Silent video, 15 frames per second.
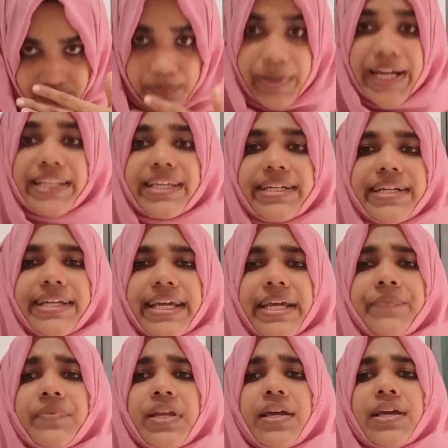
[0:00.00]
by the
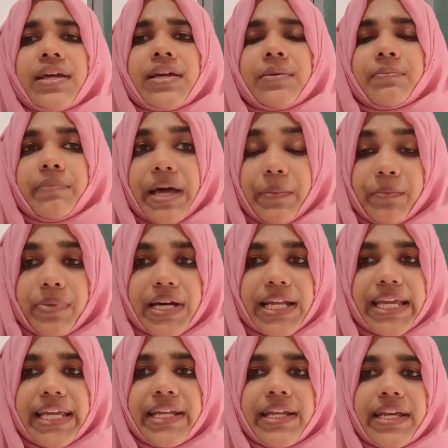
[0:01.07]
team member
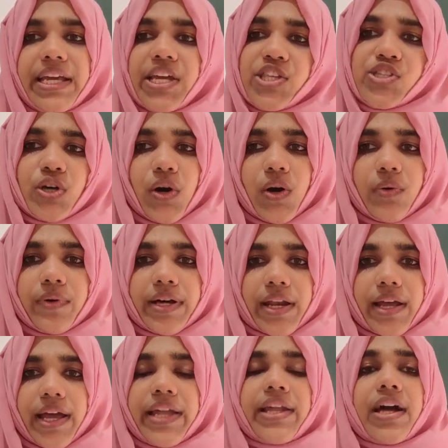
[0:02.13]
in each
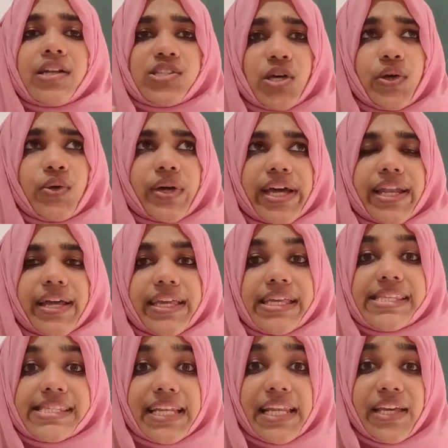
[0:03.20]
over, and also you can
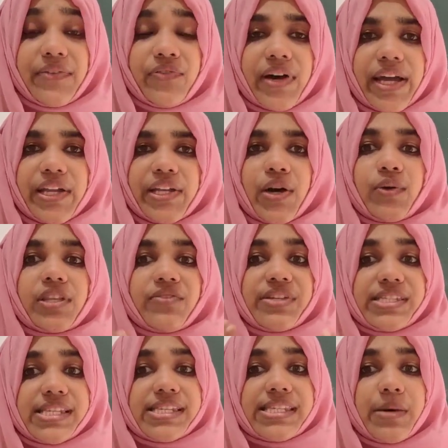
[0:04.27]
easily find out
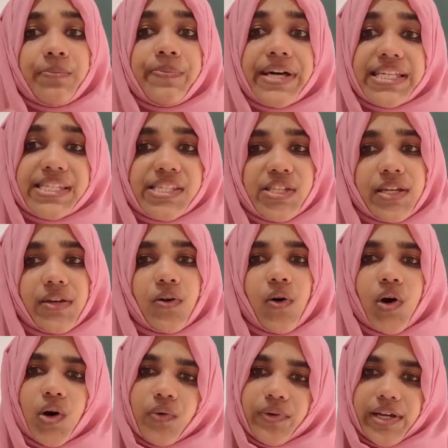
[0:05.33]
which is the best
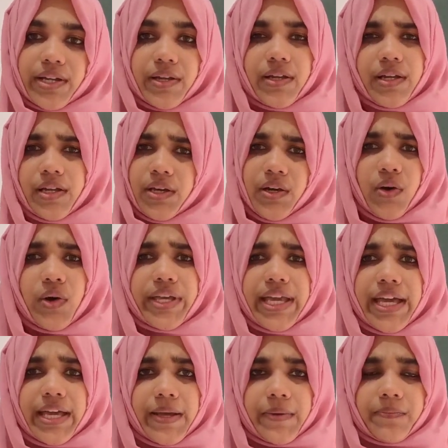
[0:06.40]
over.
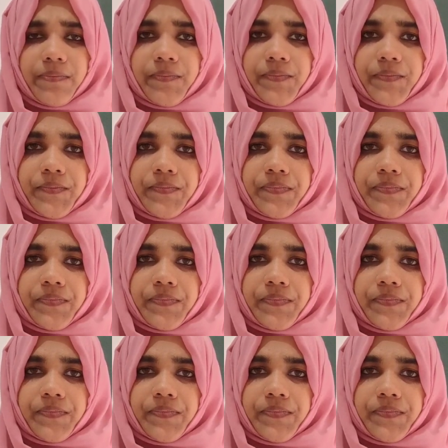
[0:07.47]
Okay.